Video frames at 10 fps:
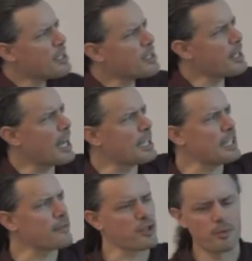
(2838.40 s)
to the idea
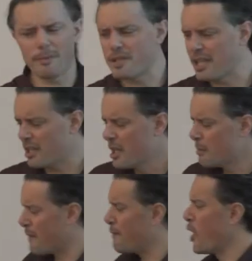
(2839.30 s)
of scripting,
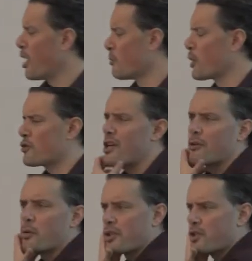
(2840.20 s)
but far more
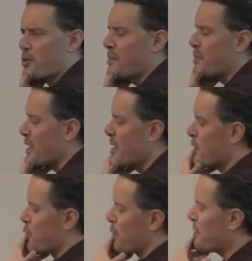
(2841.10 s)
general than scripting.
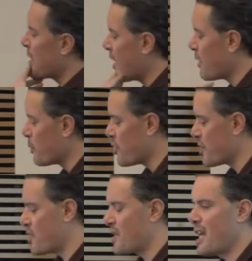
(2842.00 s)
Scripting
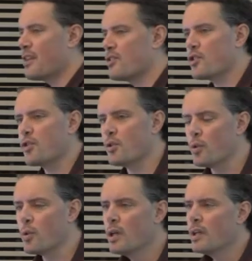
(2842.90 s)
languages tend
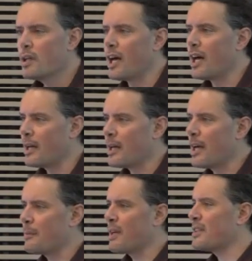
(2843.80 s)
to,
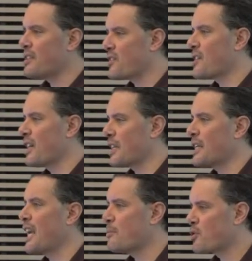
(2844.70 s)
at least
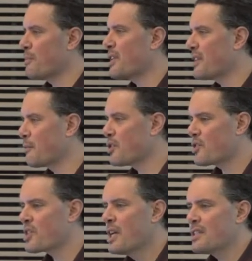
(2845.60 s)
game scripting
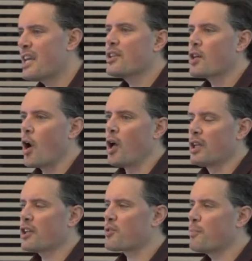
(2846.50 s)
languages, tend to all
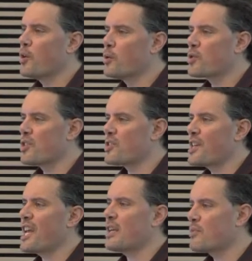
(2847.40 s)
expose the
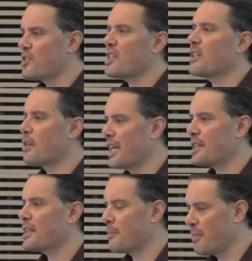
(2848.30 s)
same
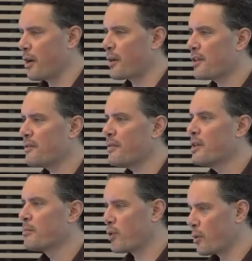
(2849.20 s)
C-like imperative
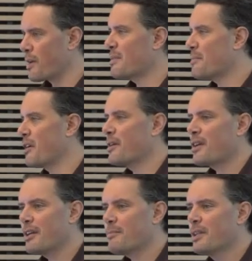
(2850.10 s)
programming
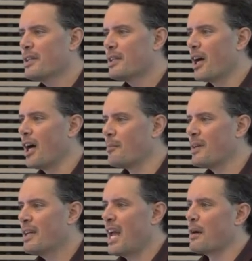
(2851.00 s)
paradigm.
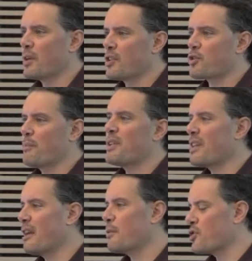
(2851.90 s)
And what the scripting
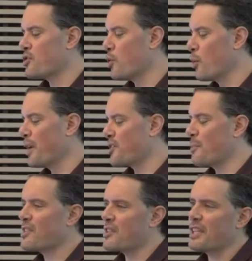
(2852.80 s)
language is doing is
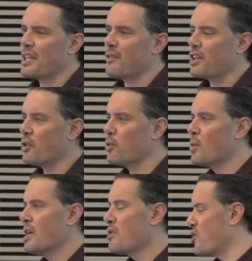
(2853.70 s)
basically giving you
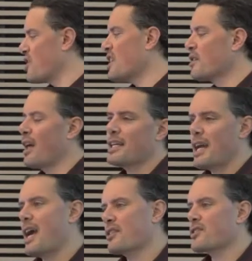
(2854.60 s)
C-like
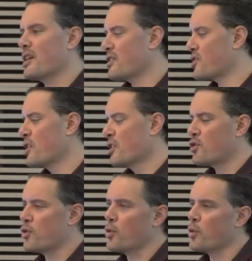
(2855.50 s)
access
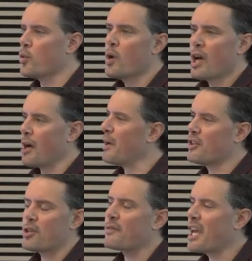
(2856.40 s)
to a
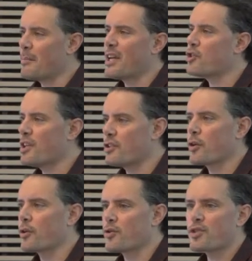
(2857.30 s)
bunch of game engine
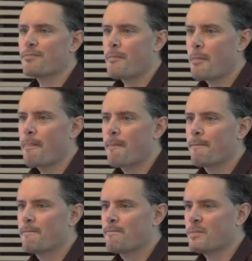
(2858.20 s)
internals.
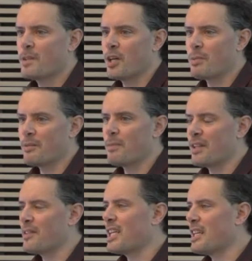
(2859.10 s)

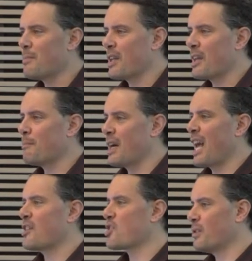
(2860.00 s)
But
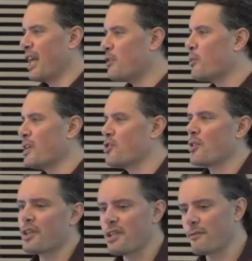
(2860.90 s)
as a language,
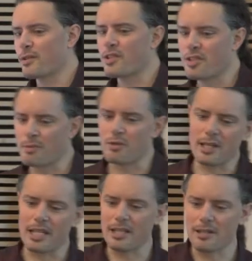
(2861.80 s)
the differences
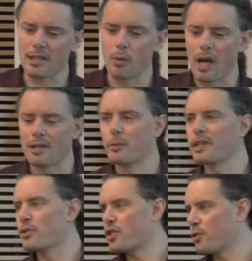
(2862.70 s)
between
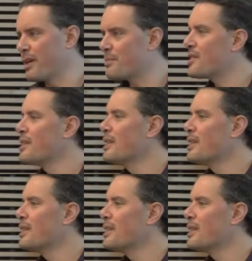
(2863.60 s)
Unreal Script